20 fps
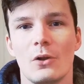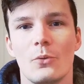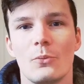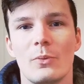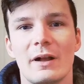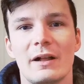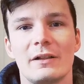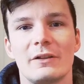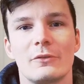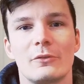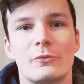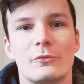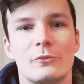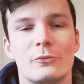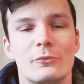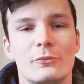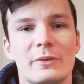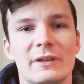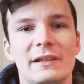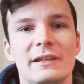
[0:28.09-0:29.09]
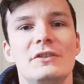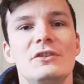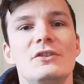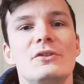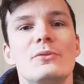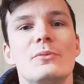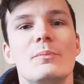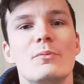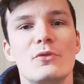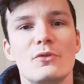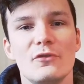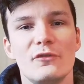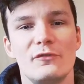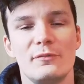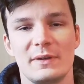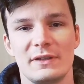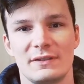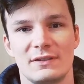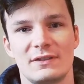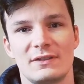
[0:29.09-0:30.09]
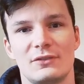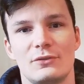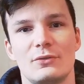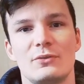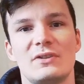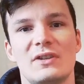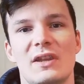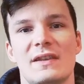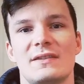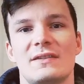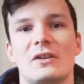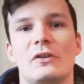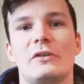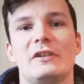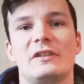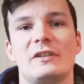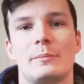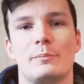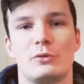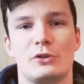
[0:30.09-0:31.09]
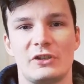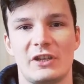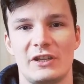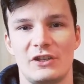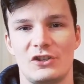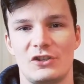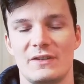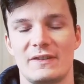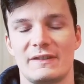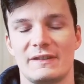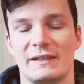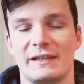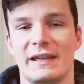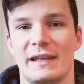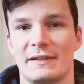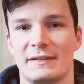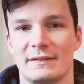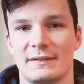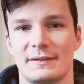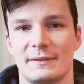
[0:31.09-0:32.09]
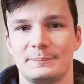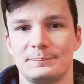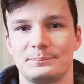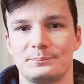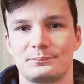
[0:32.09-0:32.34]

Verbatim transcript: well, really new movements to test our interpretations against.